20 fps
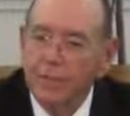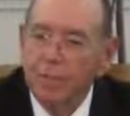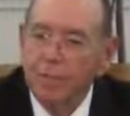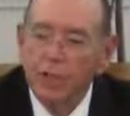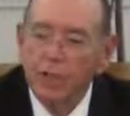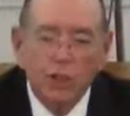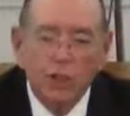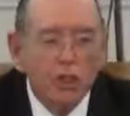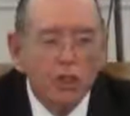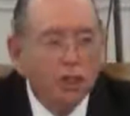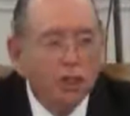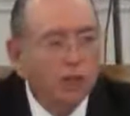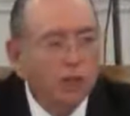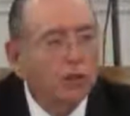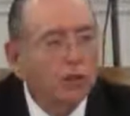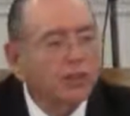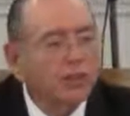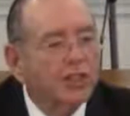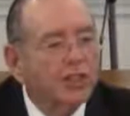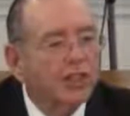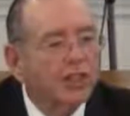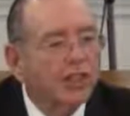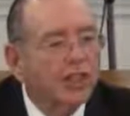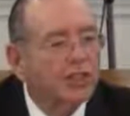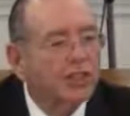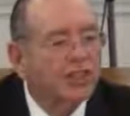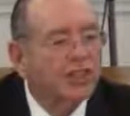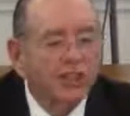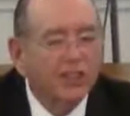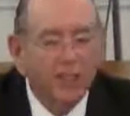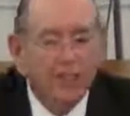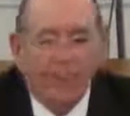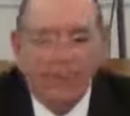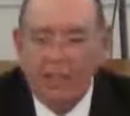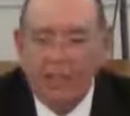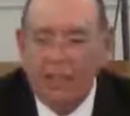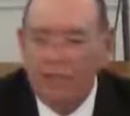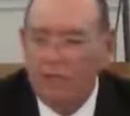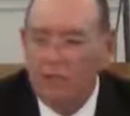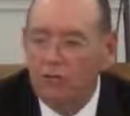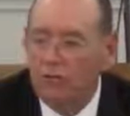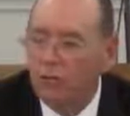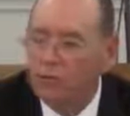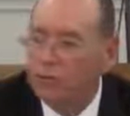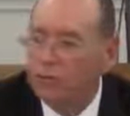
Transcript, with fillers: We choose these things